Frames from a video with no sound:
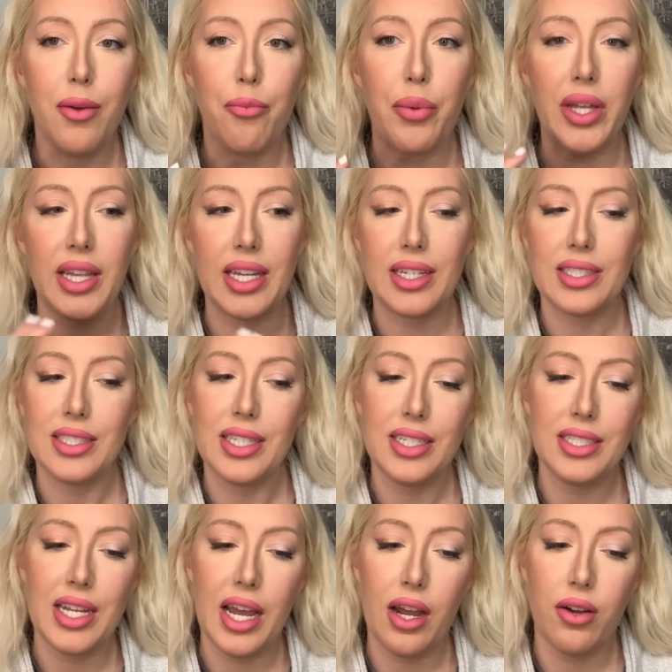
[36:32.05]
But like sit
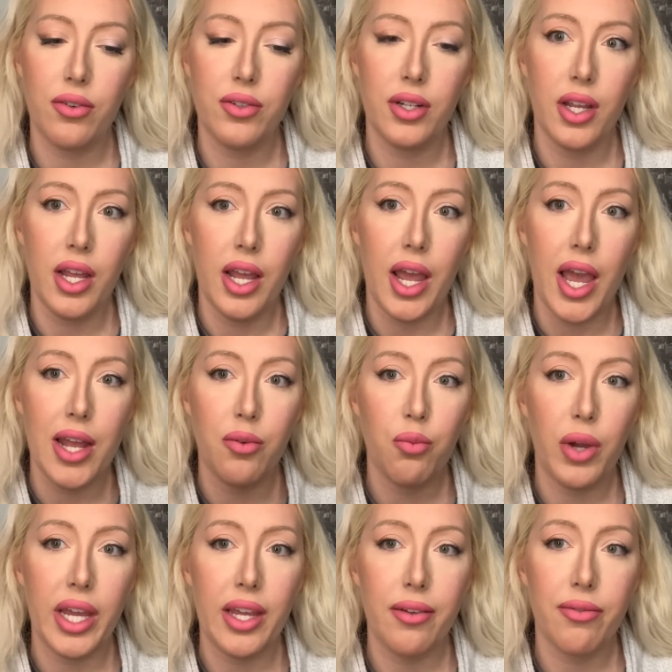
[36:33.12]
down and wait